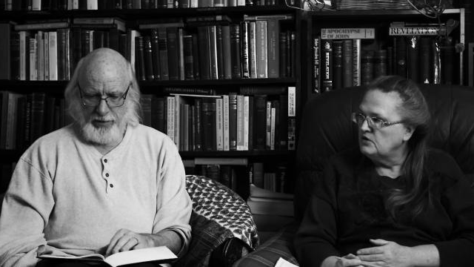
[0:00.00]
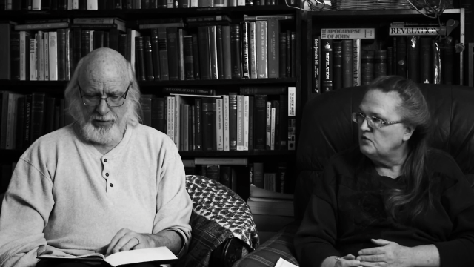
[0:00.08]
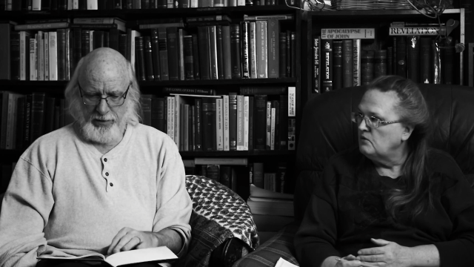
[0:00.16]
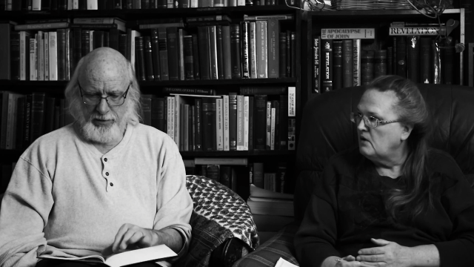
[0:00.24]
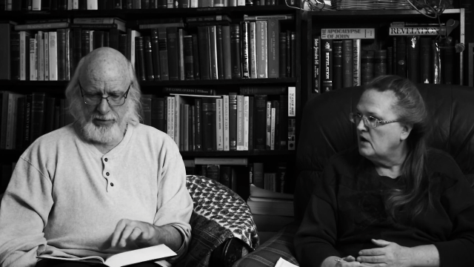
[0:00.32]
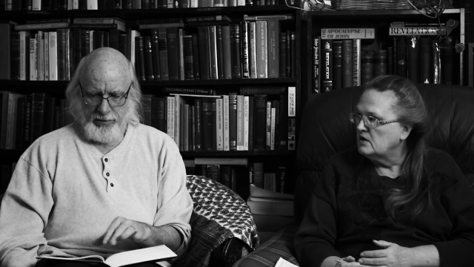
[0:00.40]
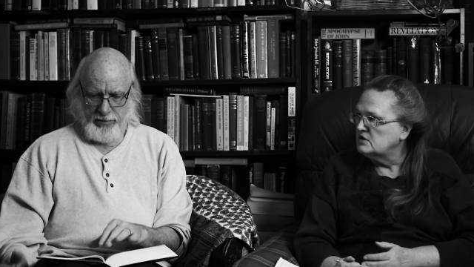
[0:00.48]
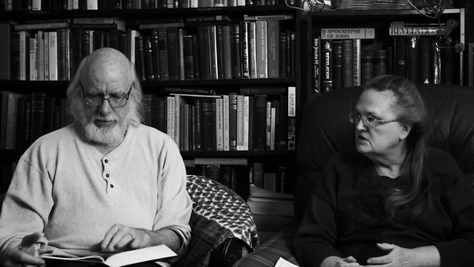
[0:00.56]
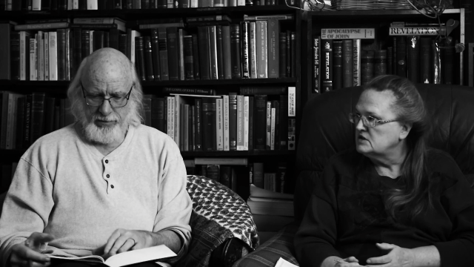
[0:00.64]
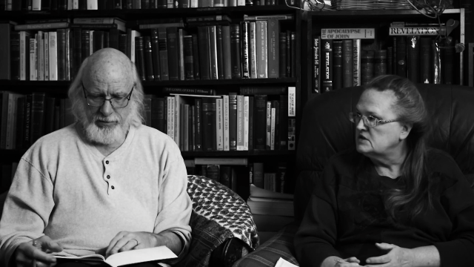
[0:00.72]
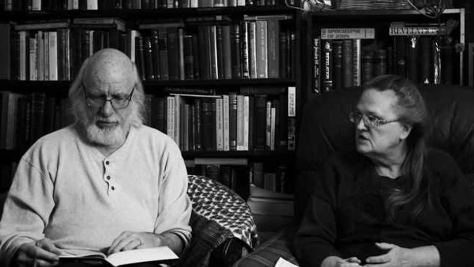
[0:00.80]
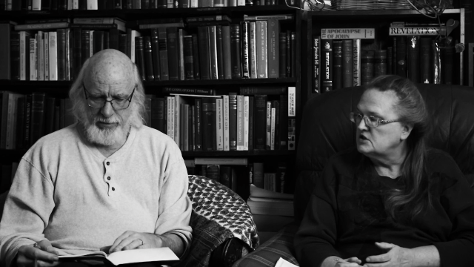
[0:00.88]
Speaker 1: who are
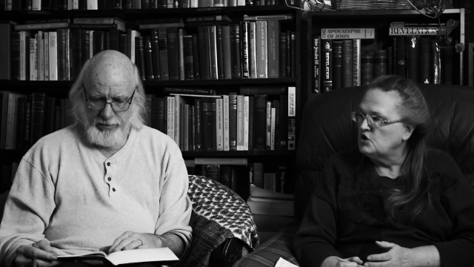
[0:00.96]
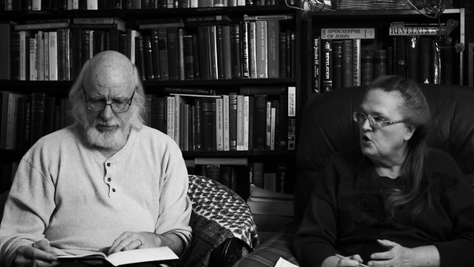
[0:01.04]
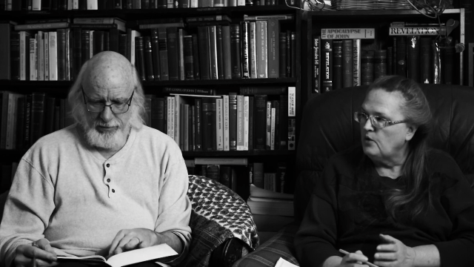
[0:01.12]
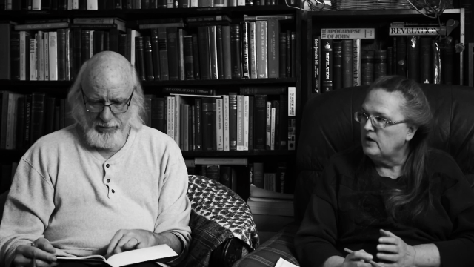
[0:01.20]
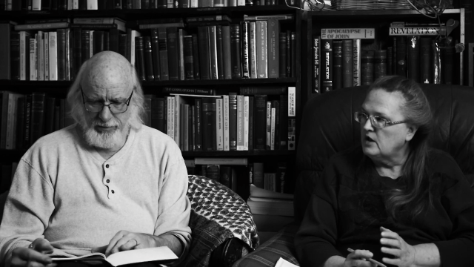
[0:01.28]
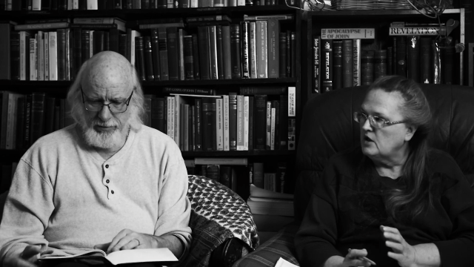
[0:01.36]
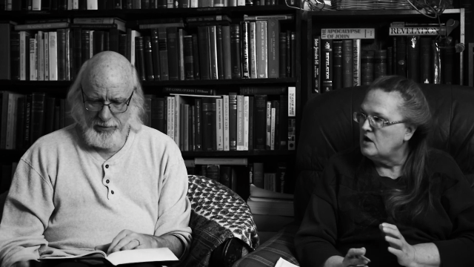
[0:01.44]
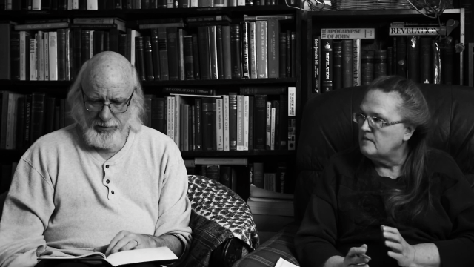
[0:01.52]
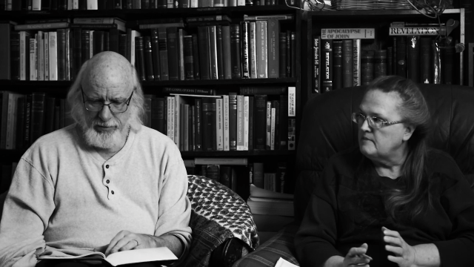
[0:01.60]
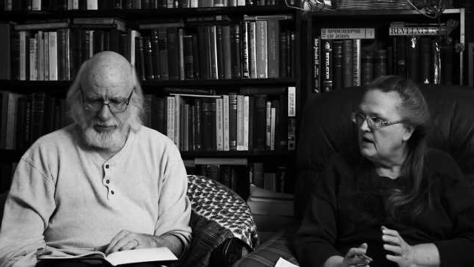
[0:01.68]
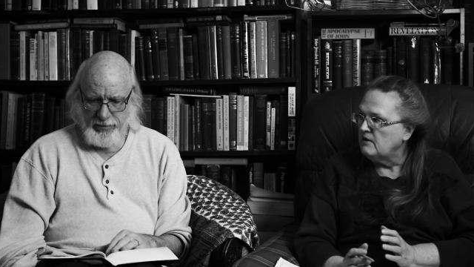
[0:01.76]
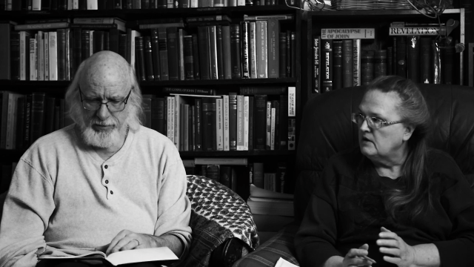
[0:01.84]
just going along
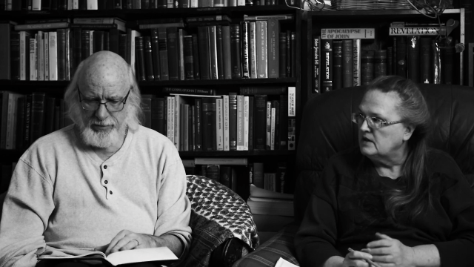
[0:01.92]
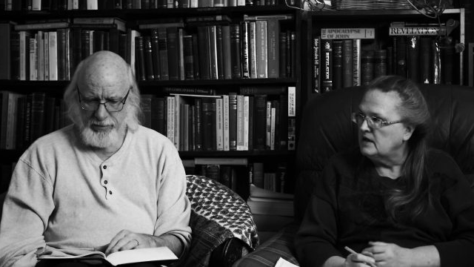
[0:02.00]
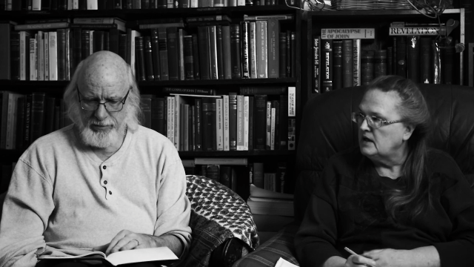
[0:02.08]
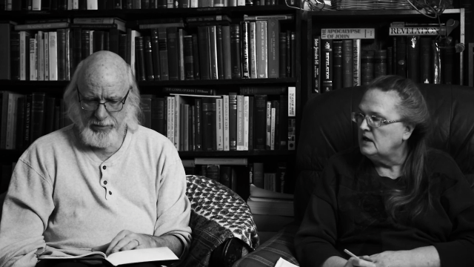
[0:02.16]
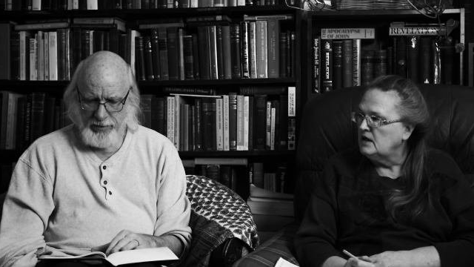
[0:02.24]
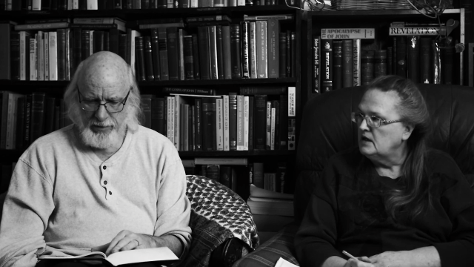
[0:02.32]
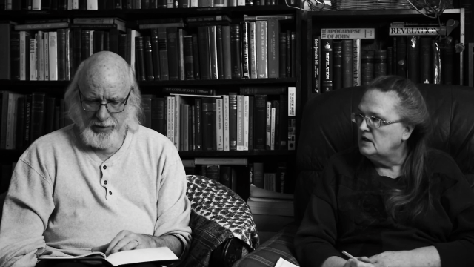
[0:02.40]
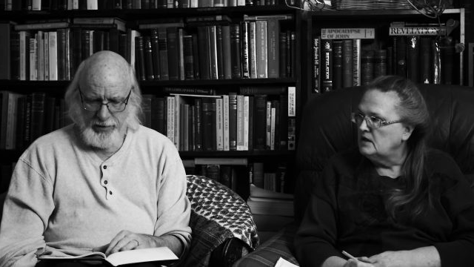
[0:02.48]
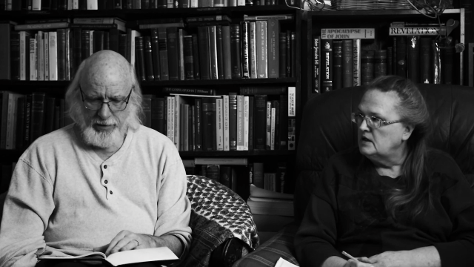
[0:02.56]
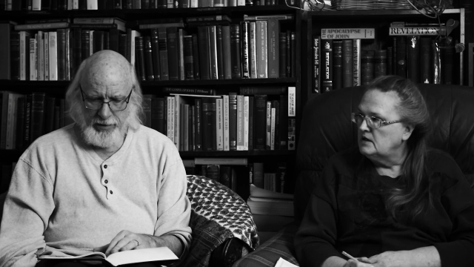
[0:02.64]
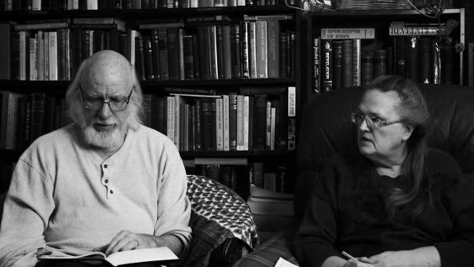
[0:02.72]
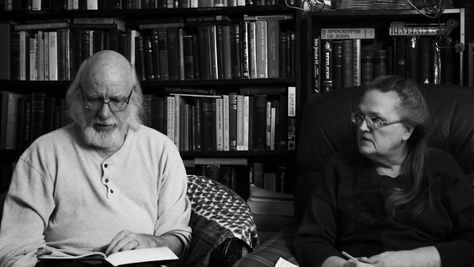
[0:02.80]
merrily,
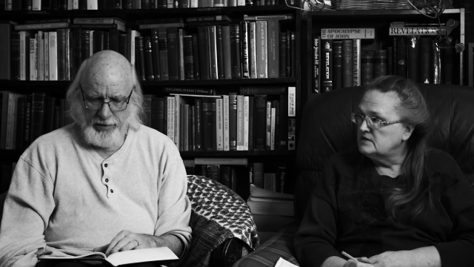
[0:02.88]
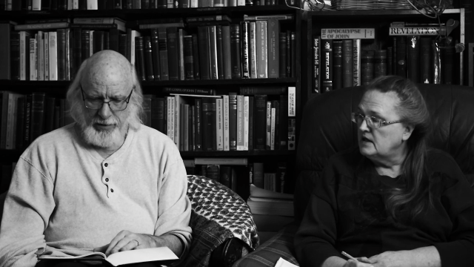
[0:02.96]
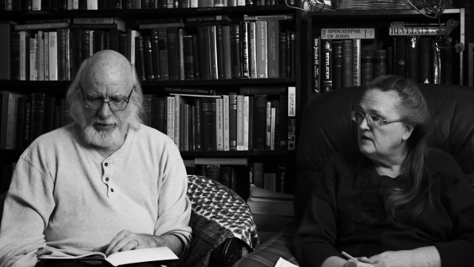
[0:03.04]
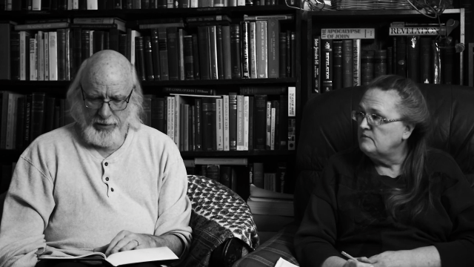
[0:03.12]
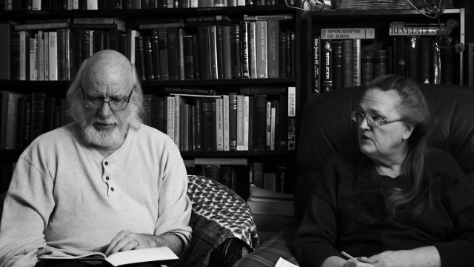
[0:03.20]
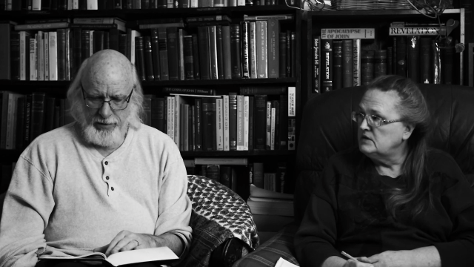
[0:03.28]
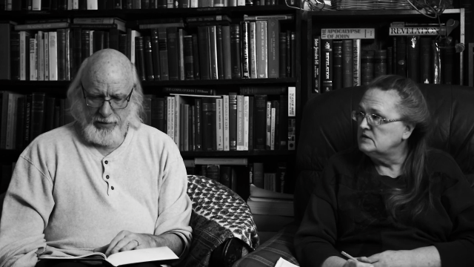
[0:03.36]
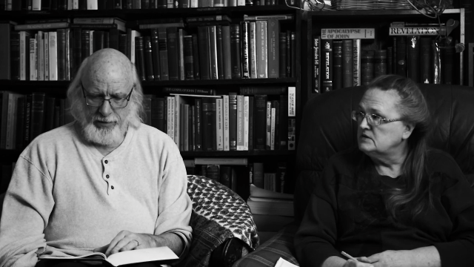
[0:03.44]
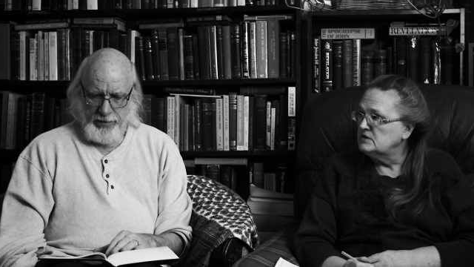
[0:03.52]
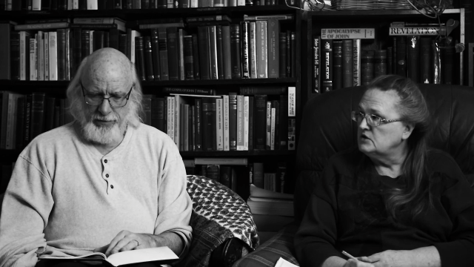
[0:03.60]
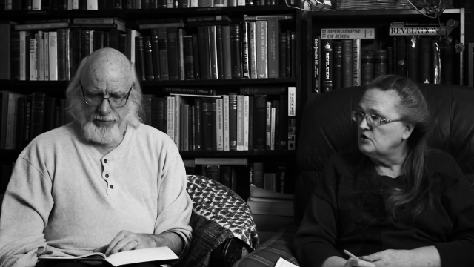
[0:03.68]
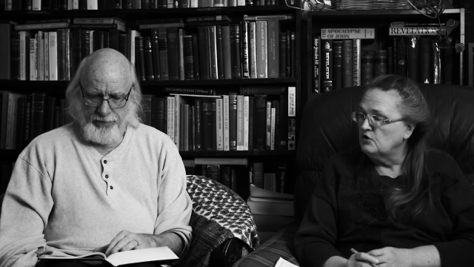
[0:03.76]
saying peace and
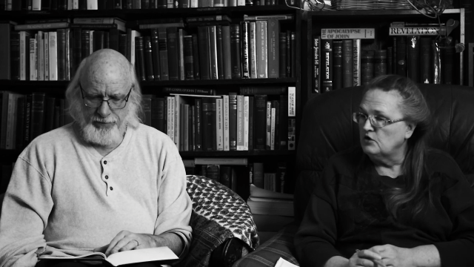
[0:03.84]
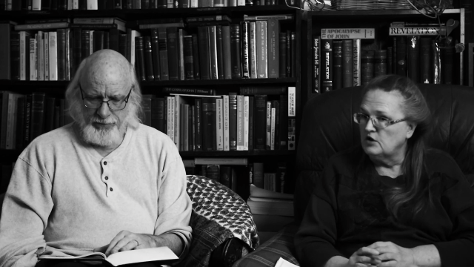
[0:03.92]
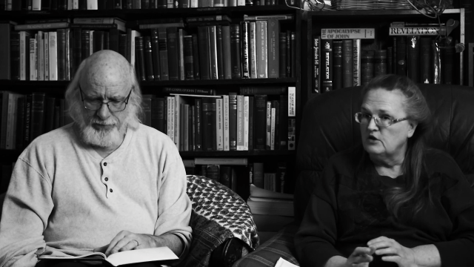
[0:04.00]
security.